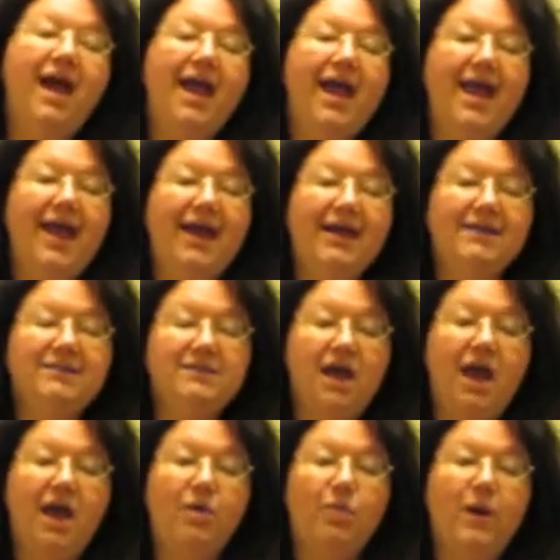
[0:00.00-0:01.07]
and
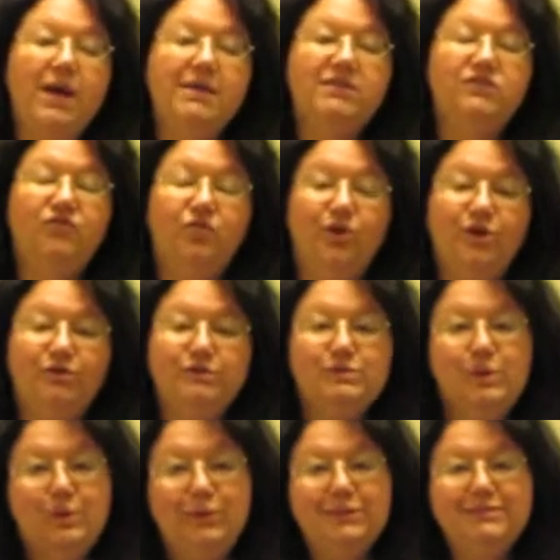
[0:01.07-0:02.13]
I was 4 years
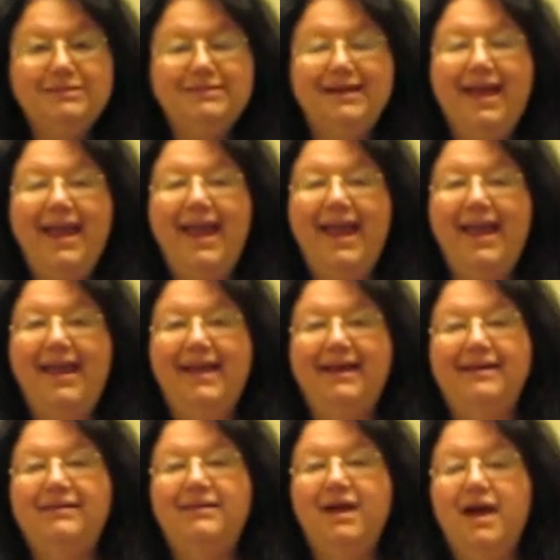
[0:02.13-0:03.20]
old.
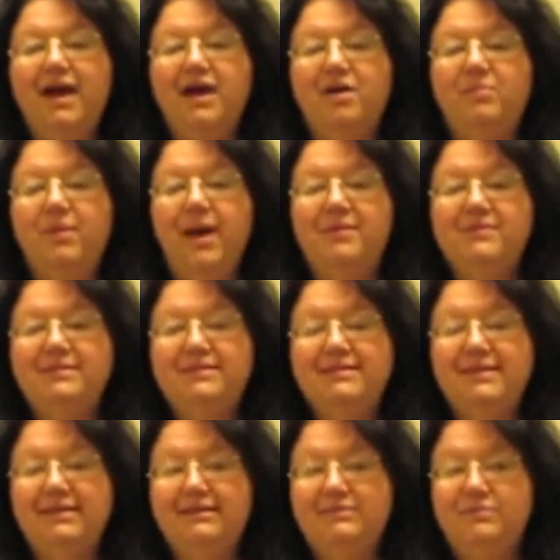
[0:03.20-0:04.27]
And
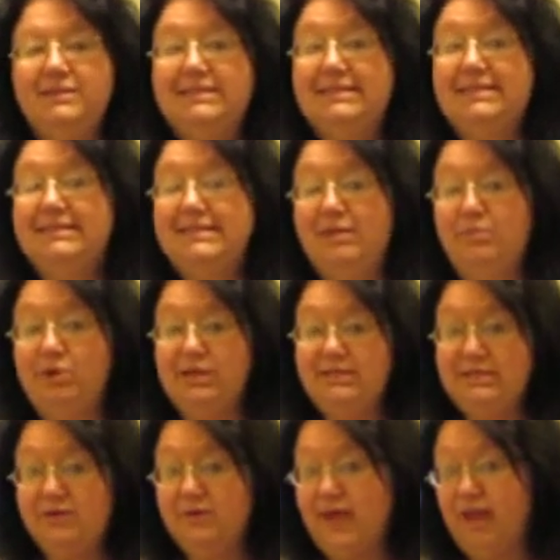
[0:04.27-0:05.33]
it was in San
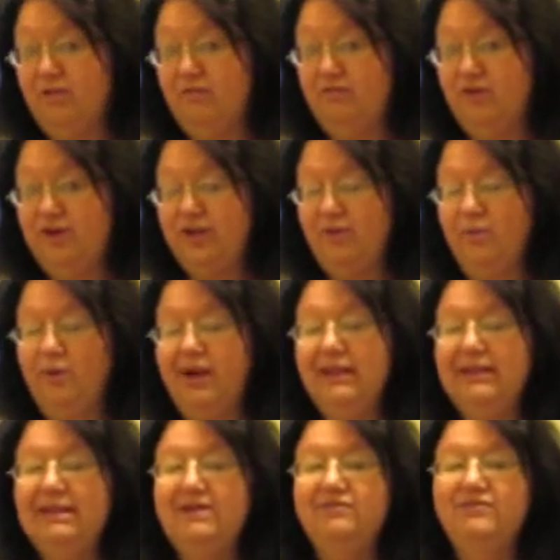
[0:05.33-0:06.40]
Bernardino, California, where I
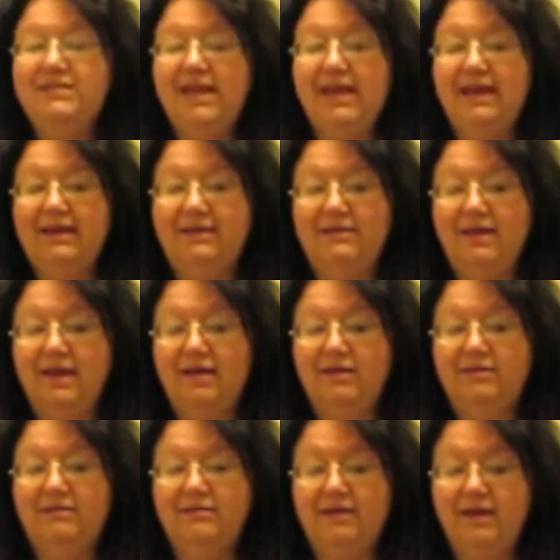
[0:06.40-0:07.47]
lived, and
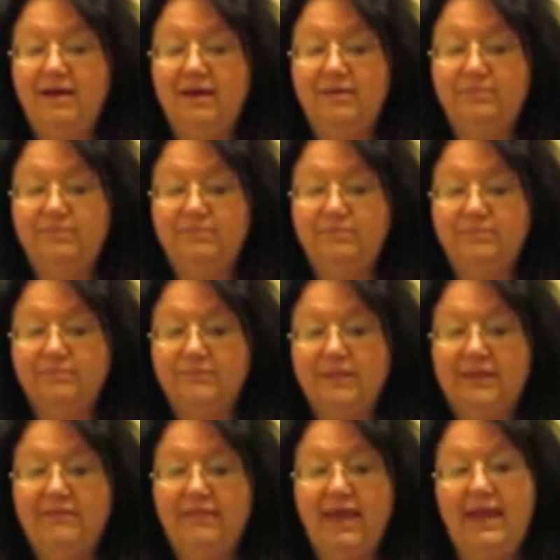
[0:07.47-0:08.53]

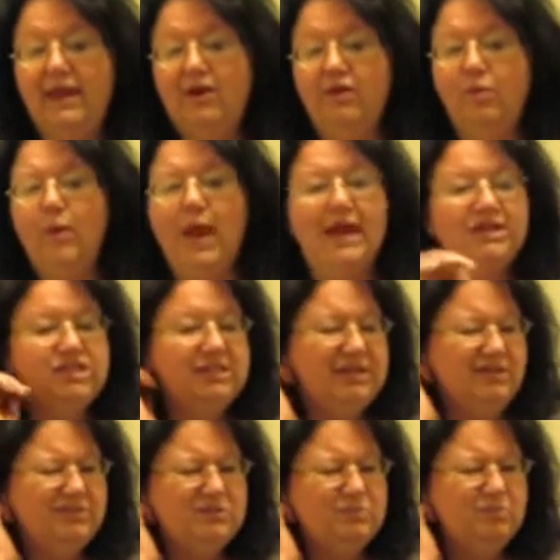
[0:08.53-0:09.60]
in that area. Well, actually,
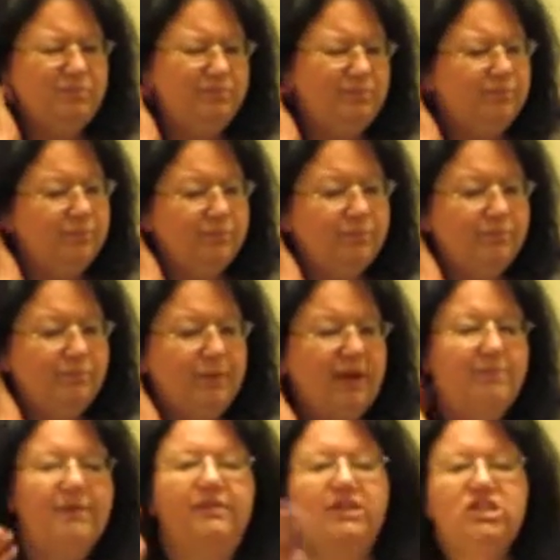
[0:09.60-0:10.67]
it might
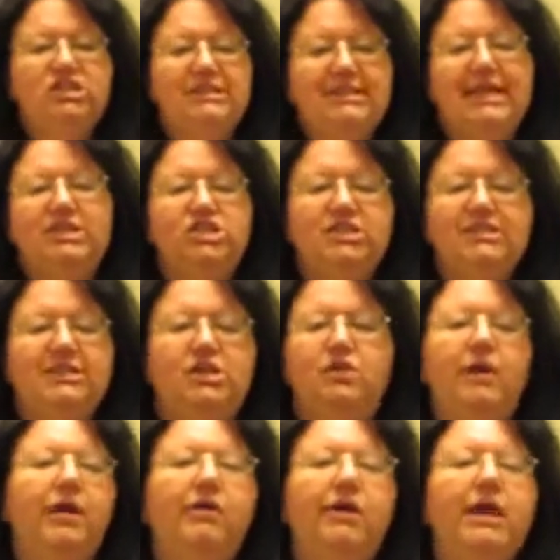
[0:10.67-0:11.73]
have been the San Jacinto
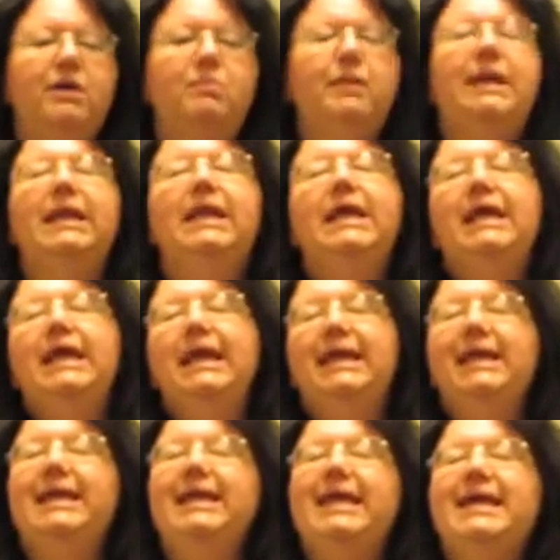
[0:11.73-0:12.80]
area, but
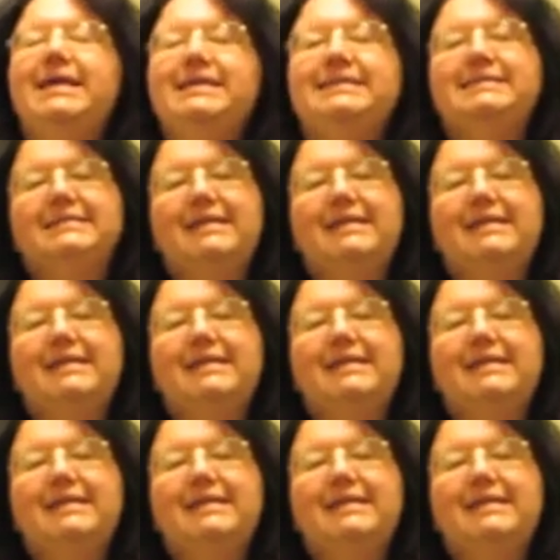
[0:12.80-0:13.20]
in any case,